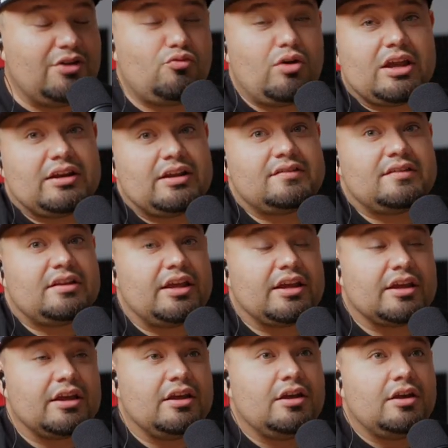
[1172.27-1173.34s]
and recognize that
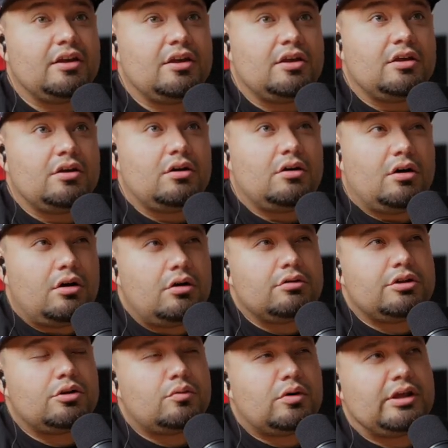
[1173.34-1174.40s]
like oh
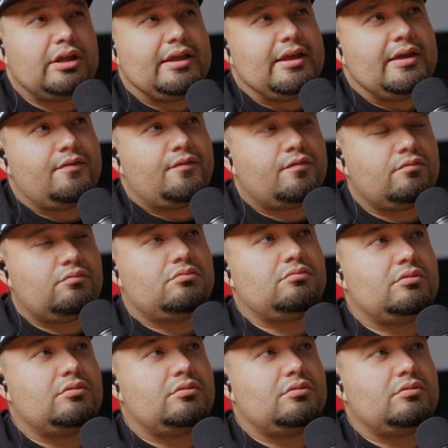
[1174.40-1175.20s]
you know what if